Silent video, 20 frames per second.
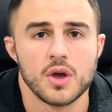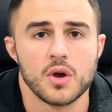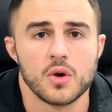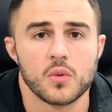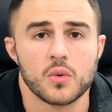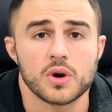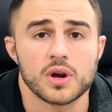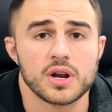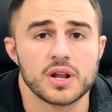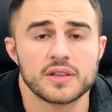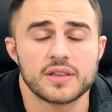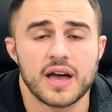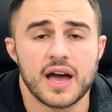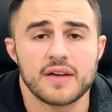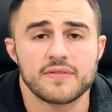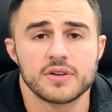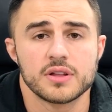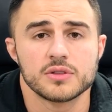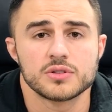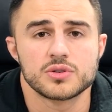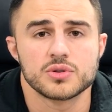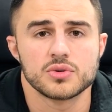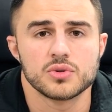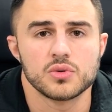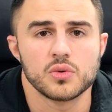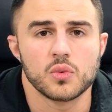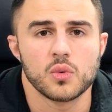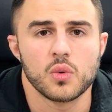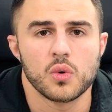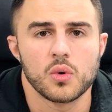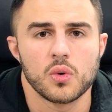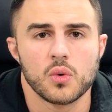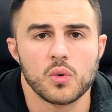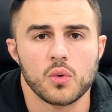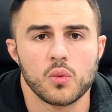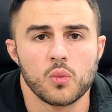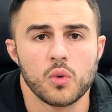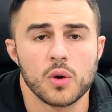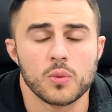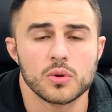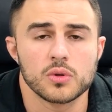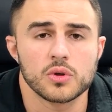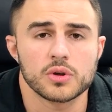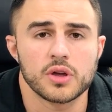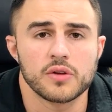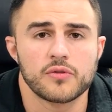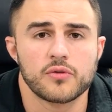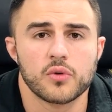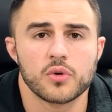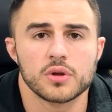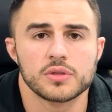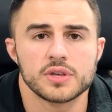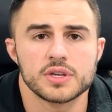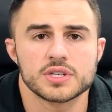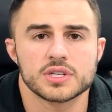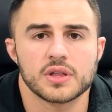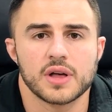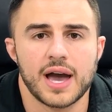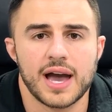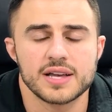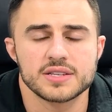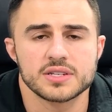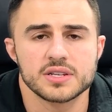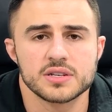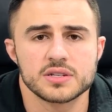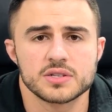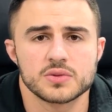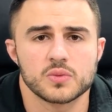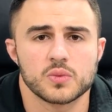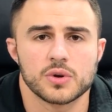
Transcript: We're going to dive into what we're looking for in these classes.